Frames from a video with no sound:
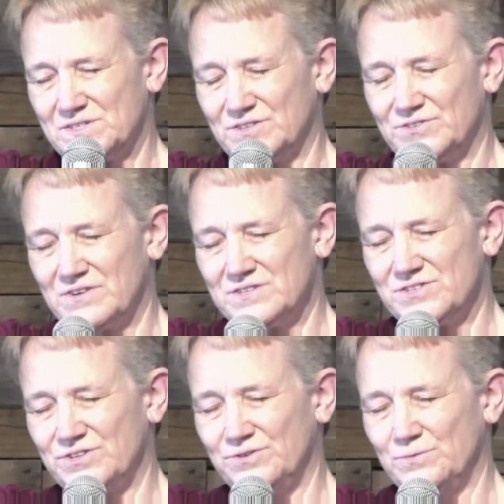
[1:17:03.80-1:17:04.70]
to
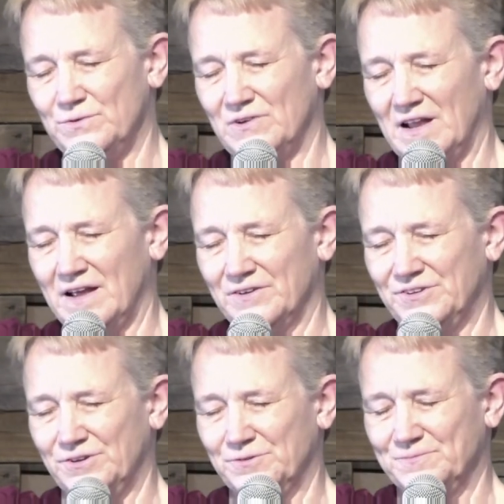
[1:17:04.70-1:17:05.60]
trust you and rely on
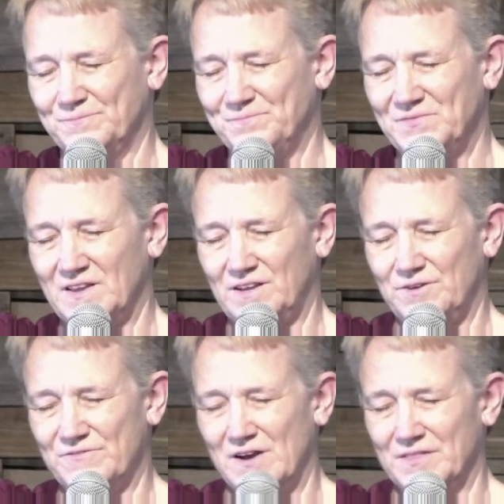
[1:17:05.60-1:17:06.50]
you. Thank you,
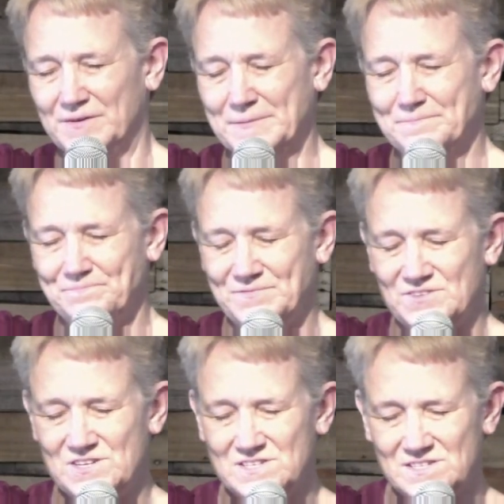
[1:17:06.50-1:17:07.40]
Father. In
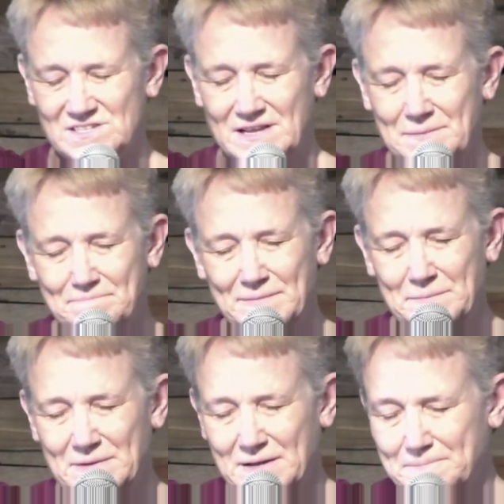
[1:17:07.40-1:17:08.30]
Jesus' name,
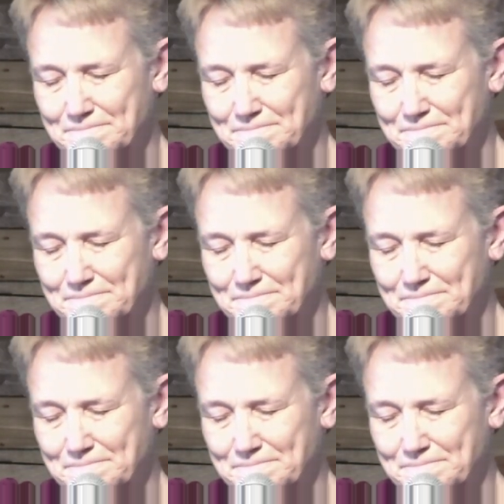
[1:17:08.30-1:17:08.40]
amen.